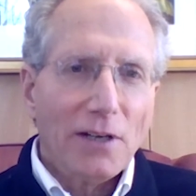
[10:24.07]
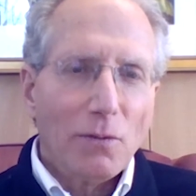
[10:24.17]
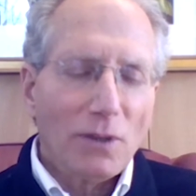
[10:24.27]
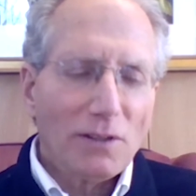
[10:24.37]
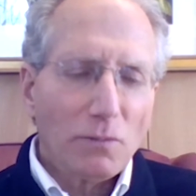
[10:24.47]

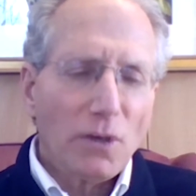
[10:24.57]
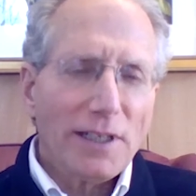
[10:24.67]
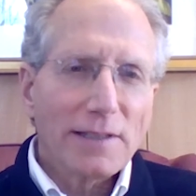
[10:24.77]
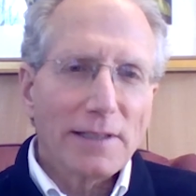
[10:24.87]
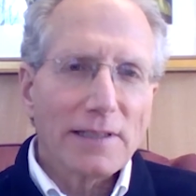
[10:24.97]
What
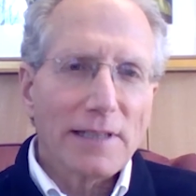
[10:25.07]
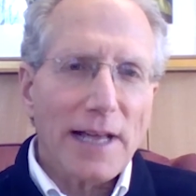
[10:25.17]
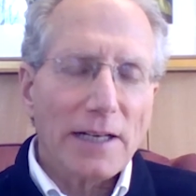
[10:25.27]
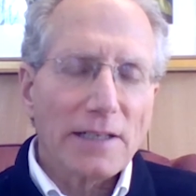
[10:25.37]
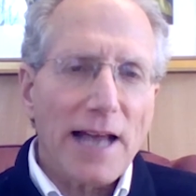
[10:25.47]
is the
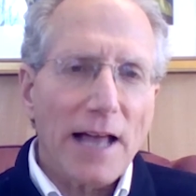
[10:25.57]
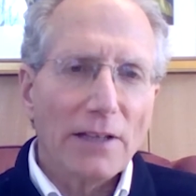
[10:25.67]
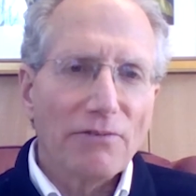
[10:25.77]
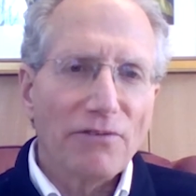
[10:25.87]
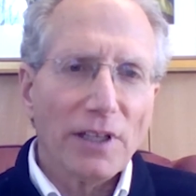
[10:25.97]
state of
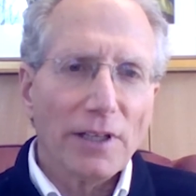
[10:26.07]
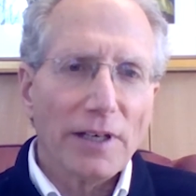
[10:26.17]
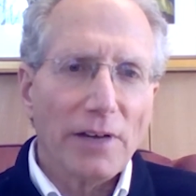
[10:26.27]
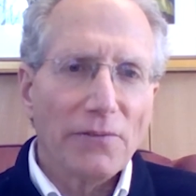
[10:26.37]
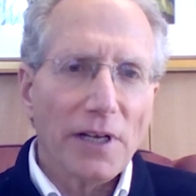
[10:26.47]
talent in
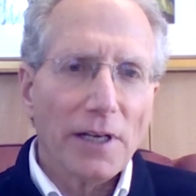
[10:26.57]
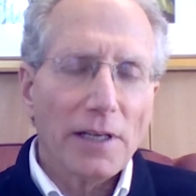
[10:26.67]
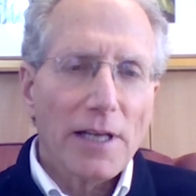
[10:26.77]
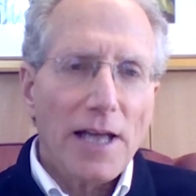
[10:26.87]
Philadelphia?